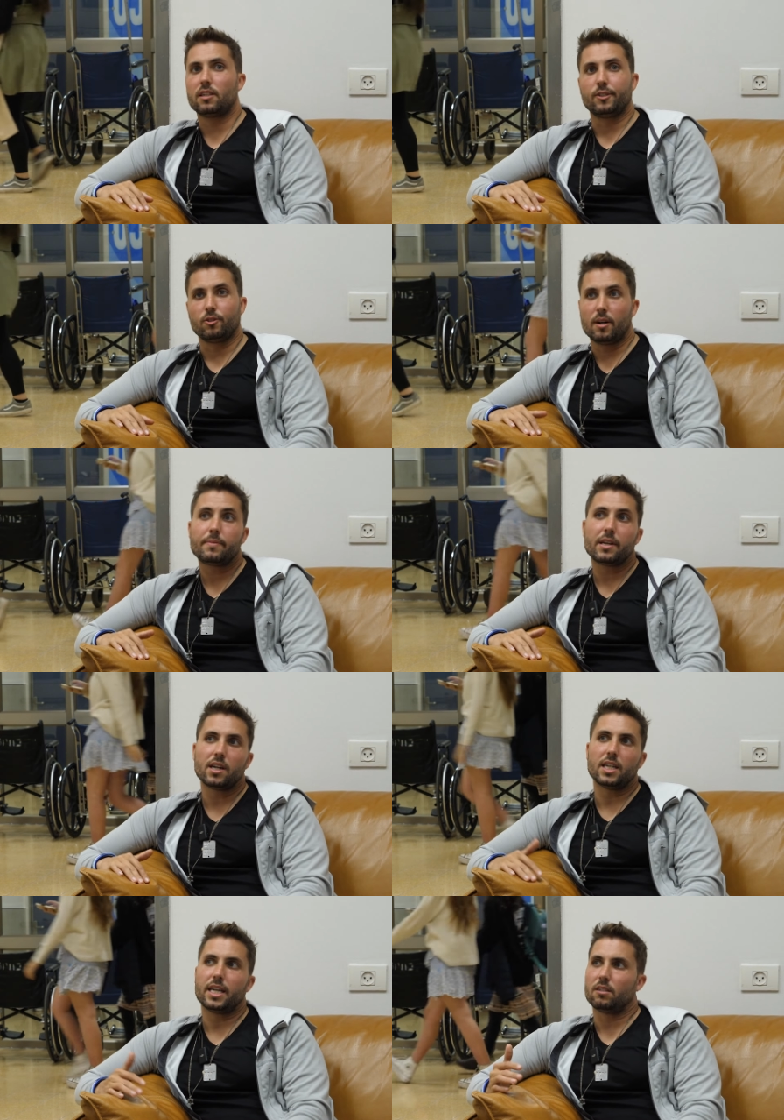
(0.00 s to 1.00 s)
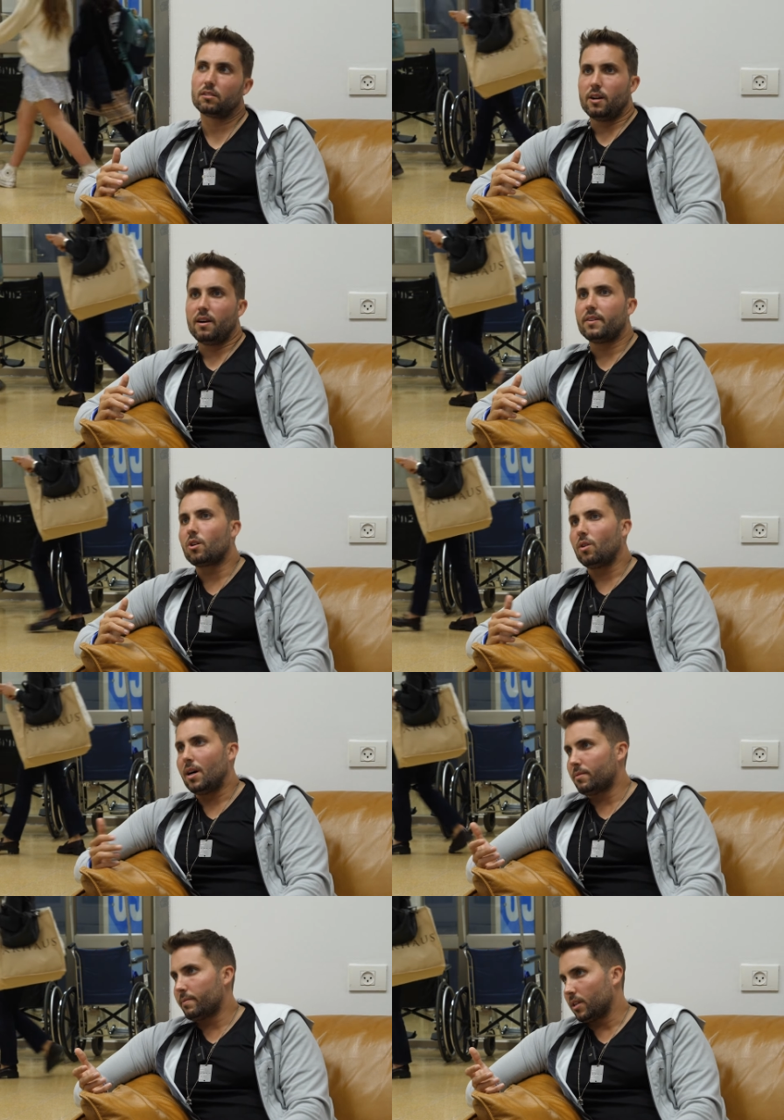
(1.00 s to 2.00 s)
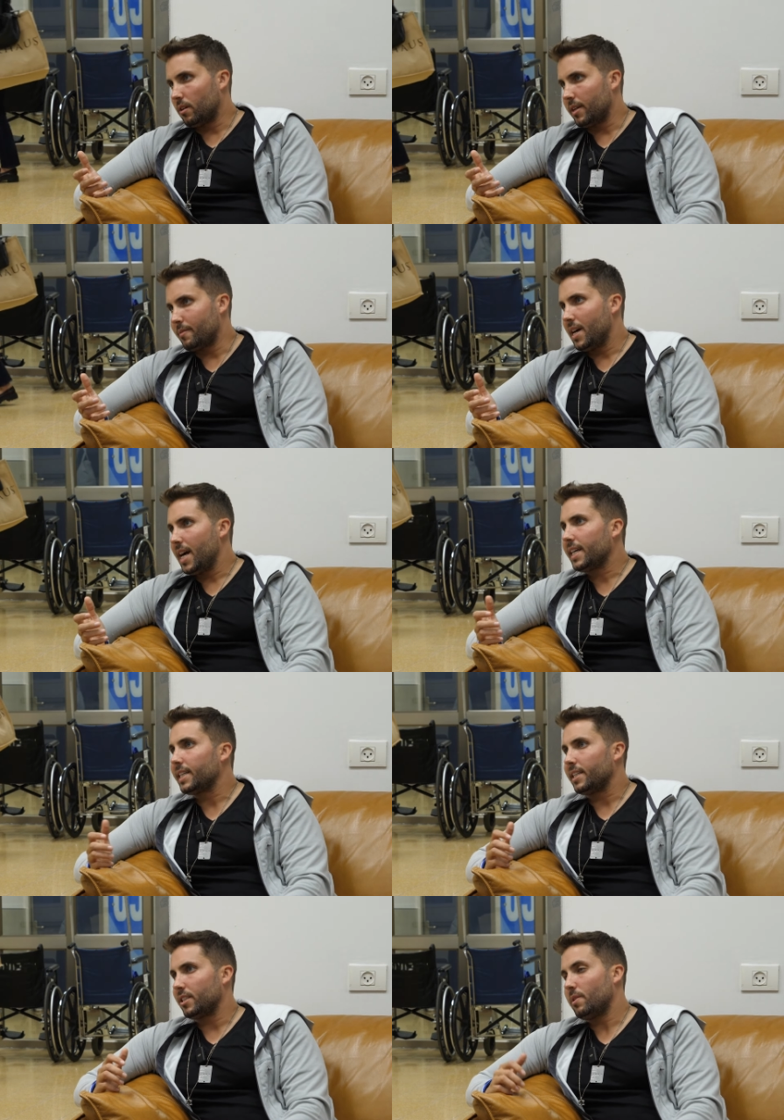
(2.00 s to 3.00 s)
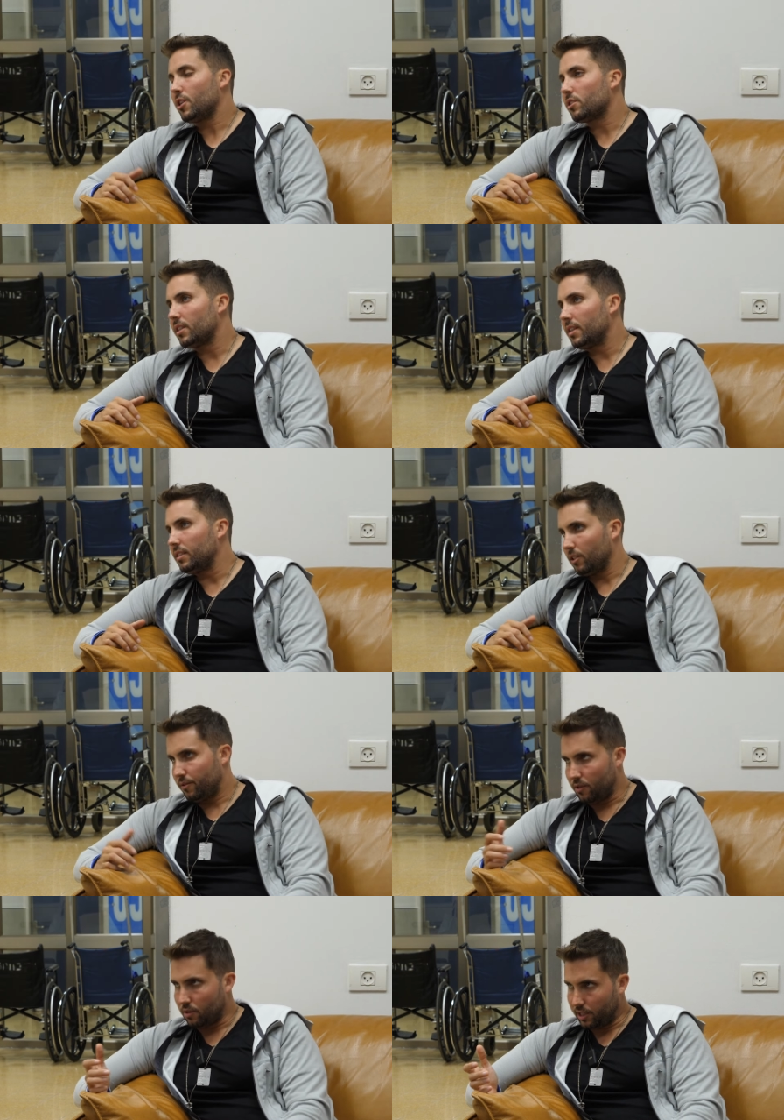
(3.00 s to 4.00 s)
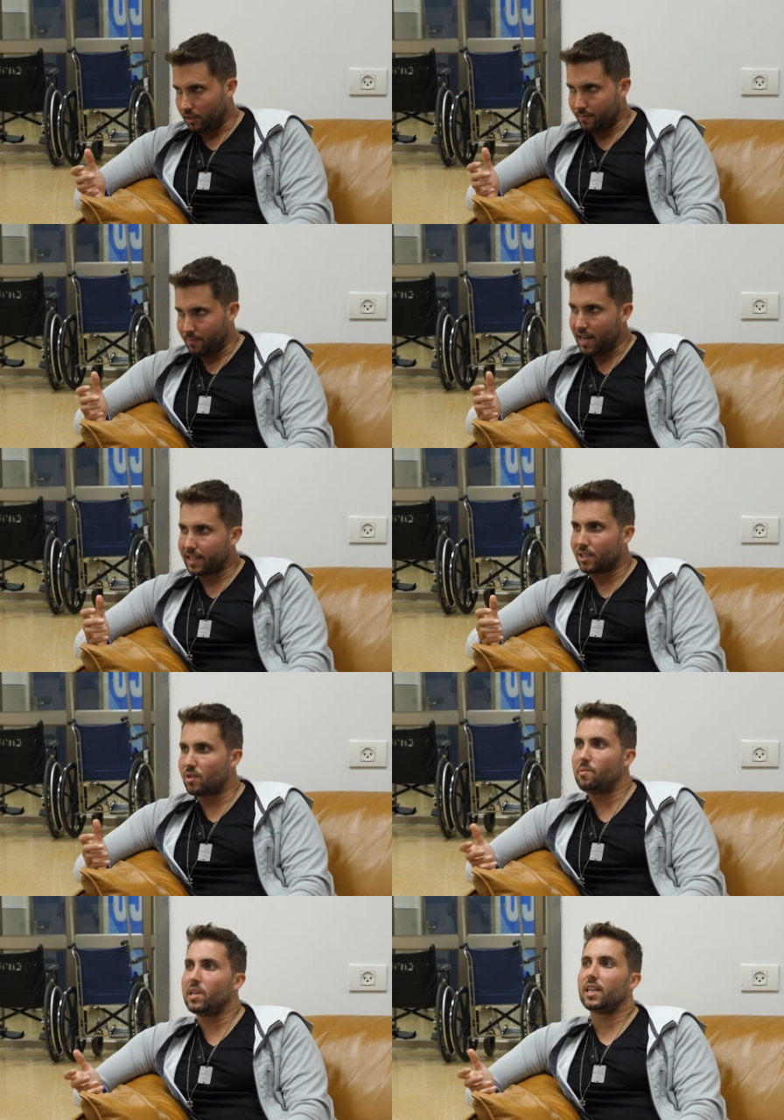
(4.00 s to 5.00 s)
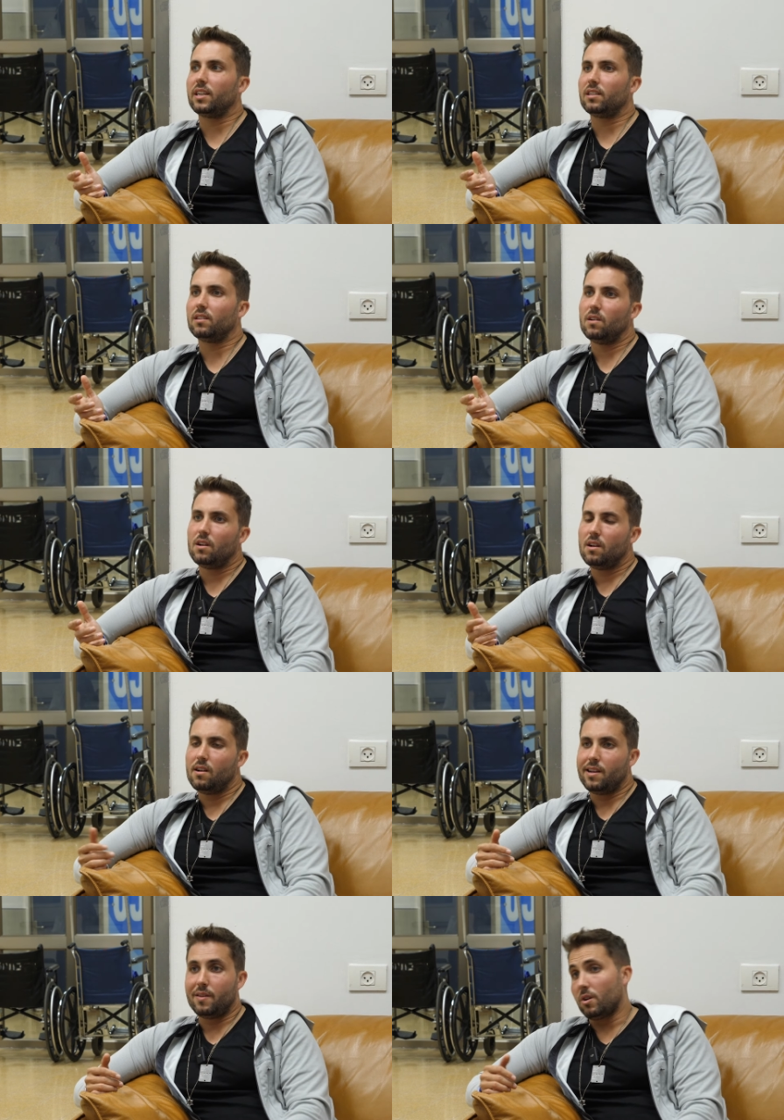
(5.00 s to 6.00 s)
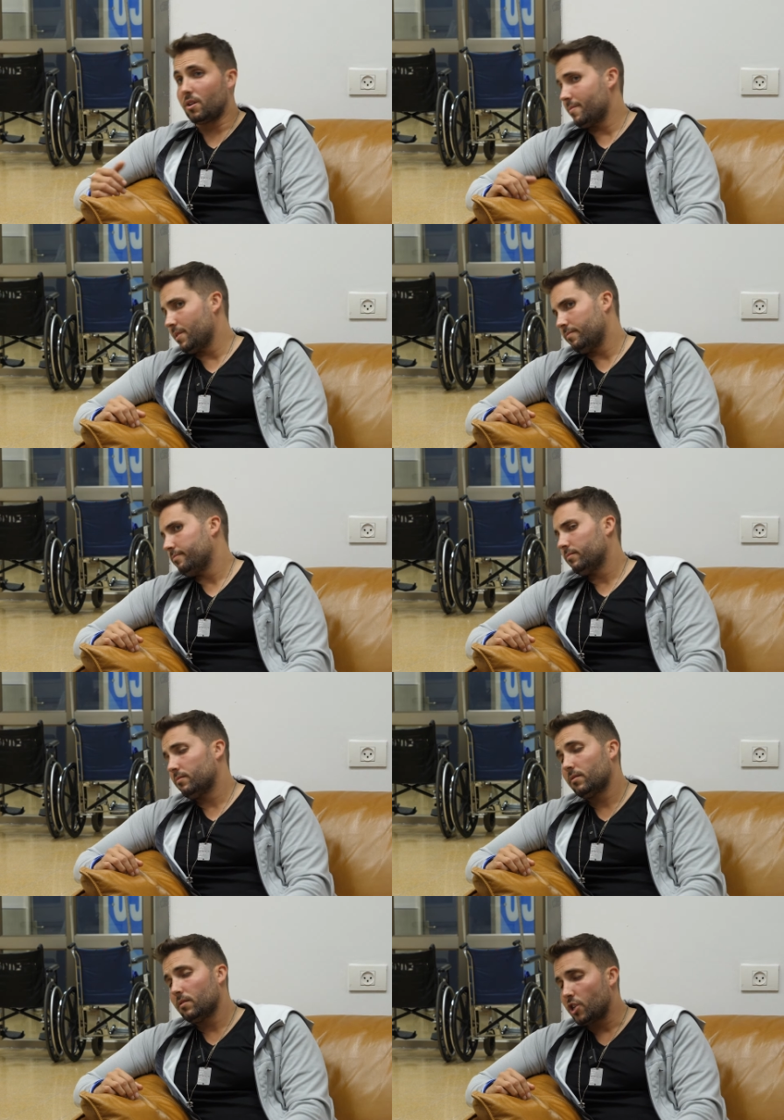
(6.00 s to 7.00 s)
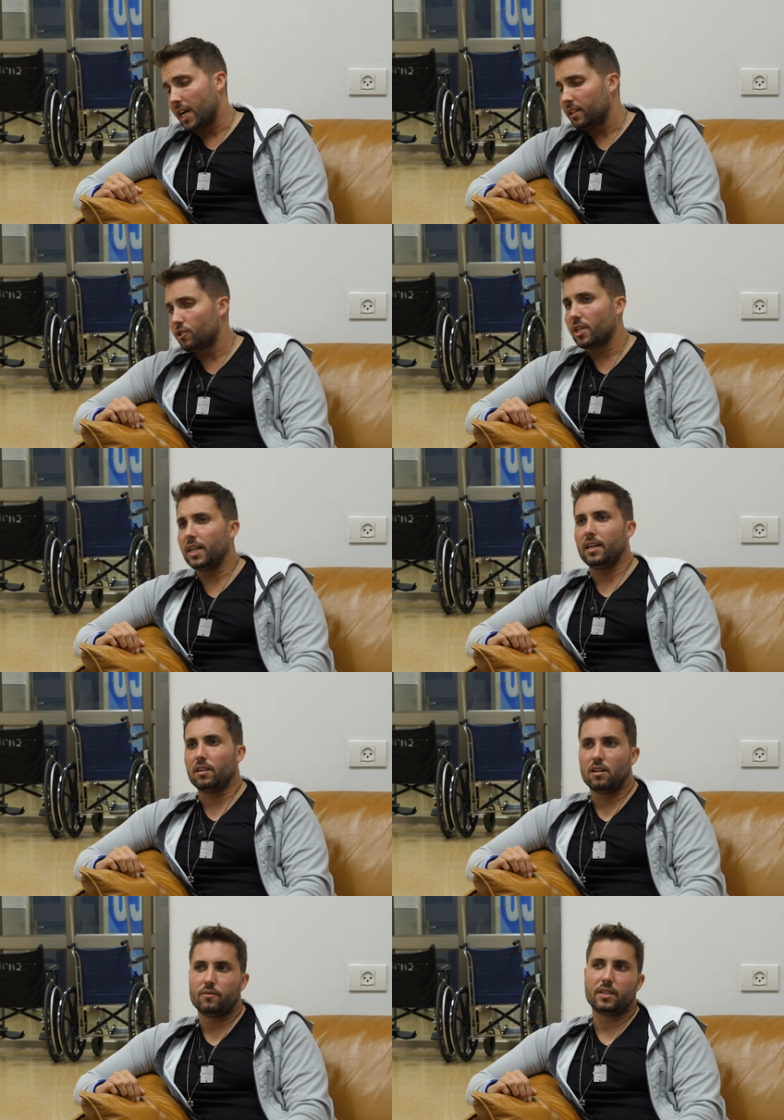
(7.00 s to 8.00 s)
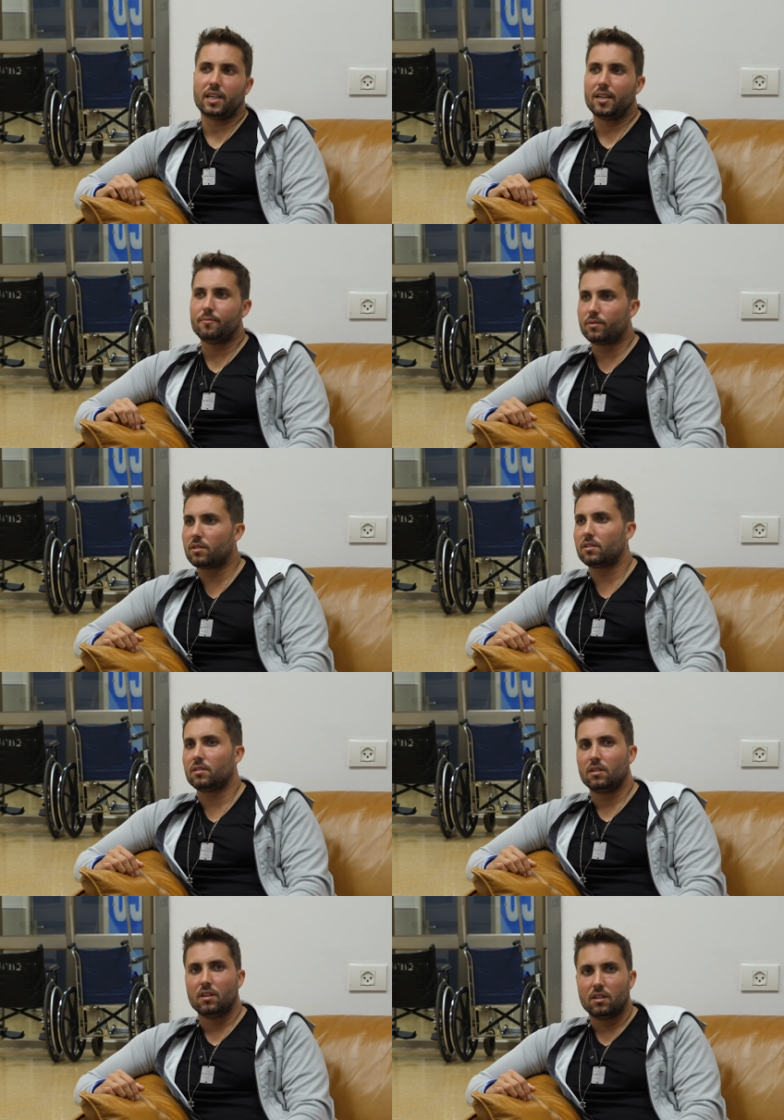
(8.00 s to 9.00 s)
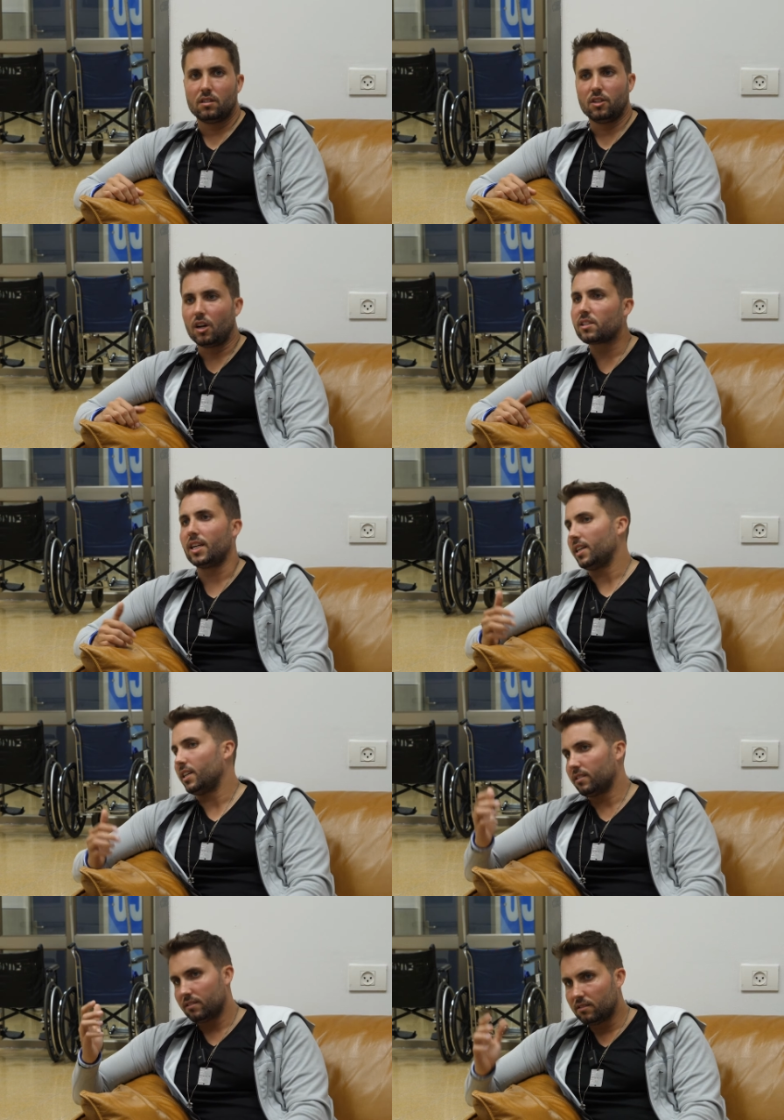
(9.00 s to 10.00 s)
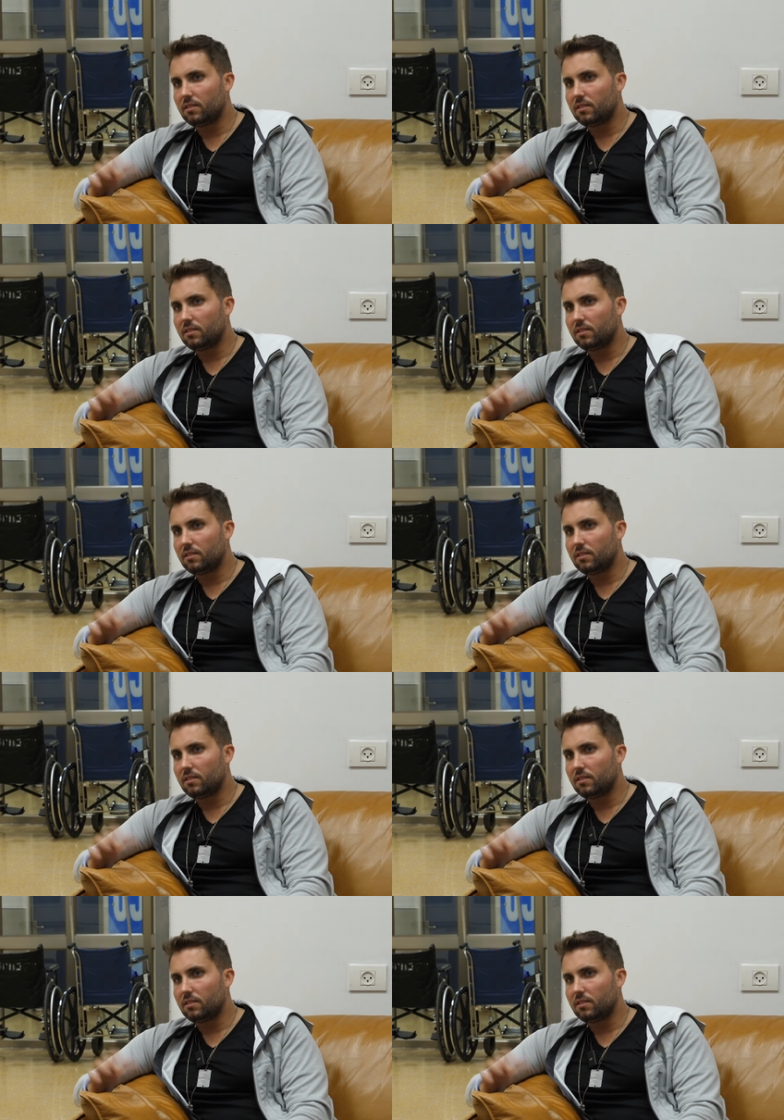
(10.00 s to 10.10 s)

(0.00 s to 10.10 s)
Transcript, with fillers: I grew up there and I don't, you know, have any qualms about going back. And I especially look forward to going back and speaking, even though it'll be challenging and oftentimes nauseating